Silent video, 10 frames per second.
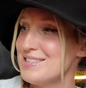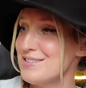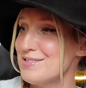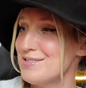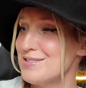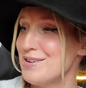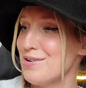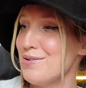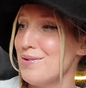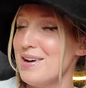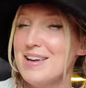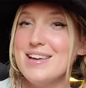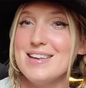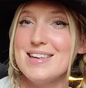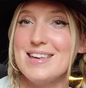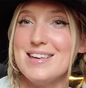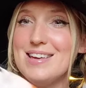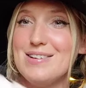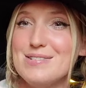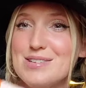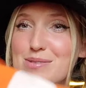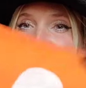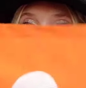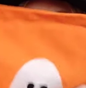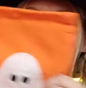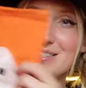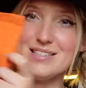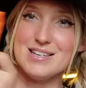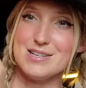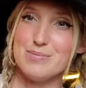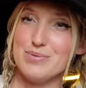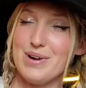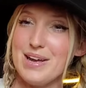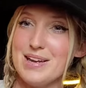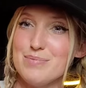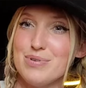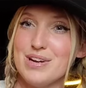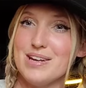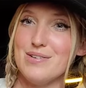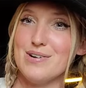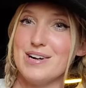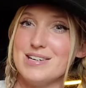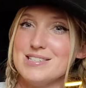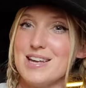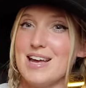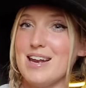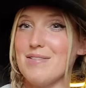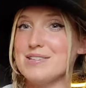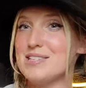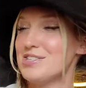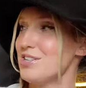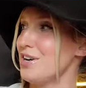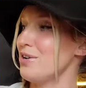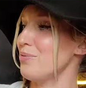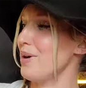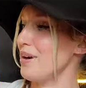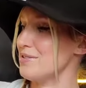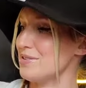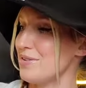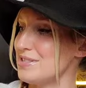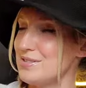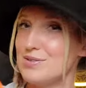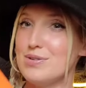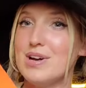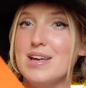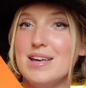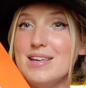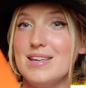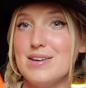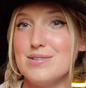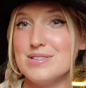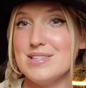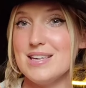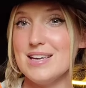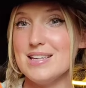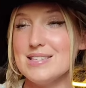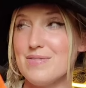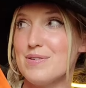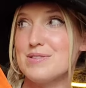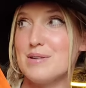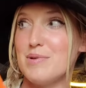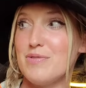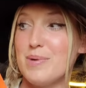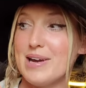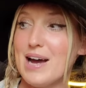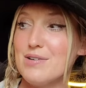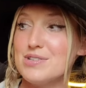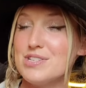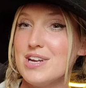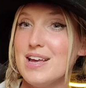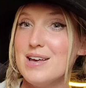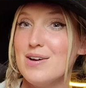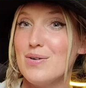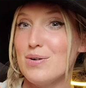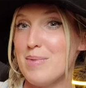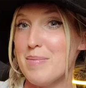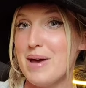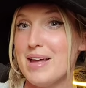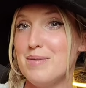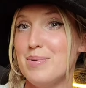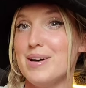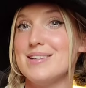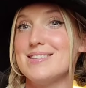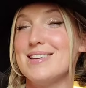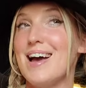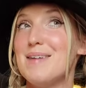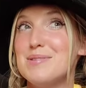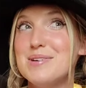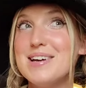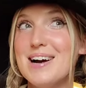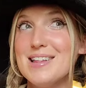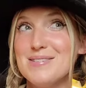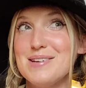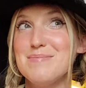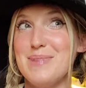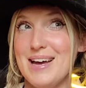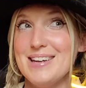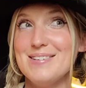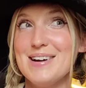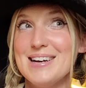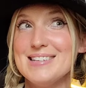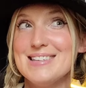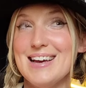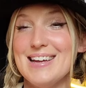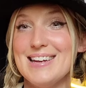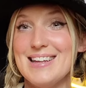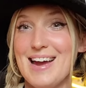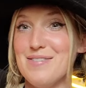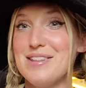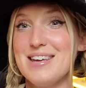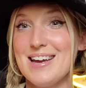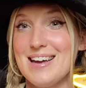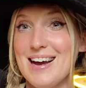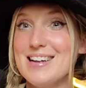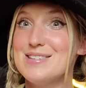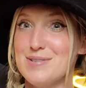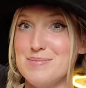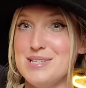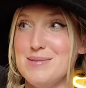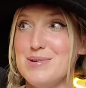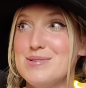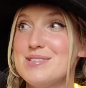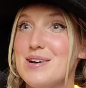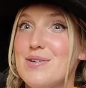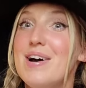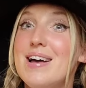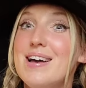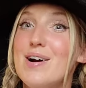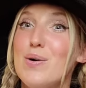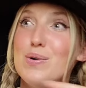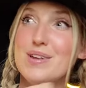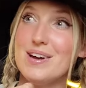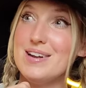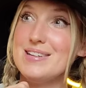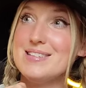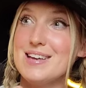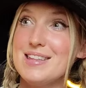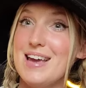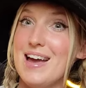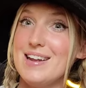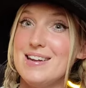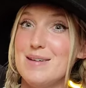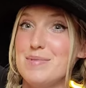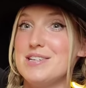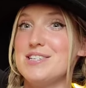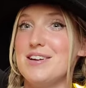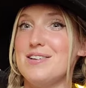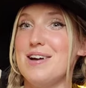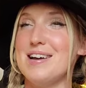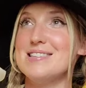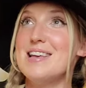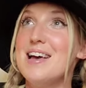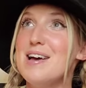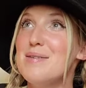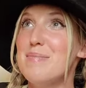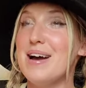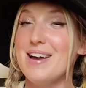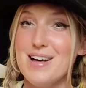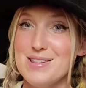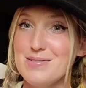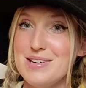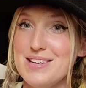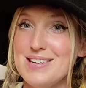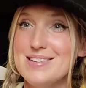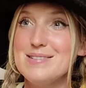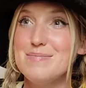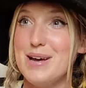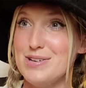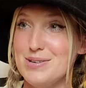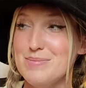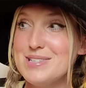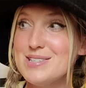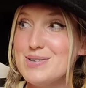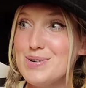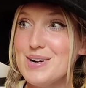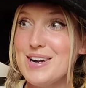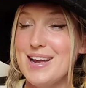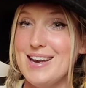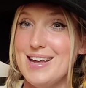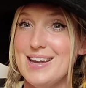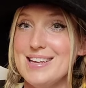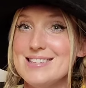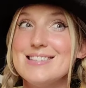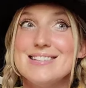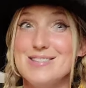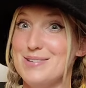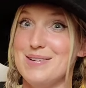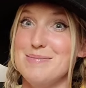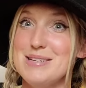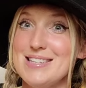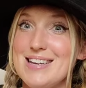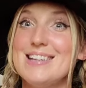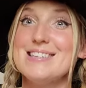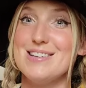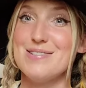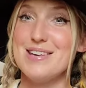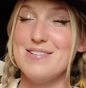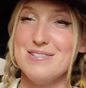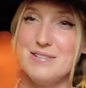They're so cute. Oh my gosh, it's such a bright, pretty orange. And I wasn't sure where I was going to use these, if it was going to be for my couch or my bed. But I'm doing a Halloween bed, you guys, and everything I got is from Temu. So hold on until the end, and I'm going to share you guys my Halloween bedroom decor, and it is, you don't want to miss it, it's so cute.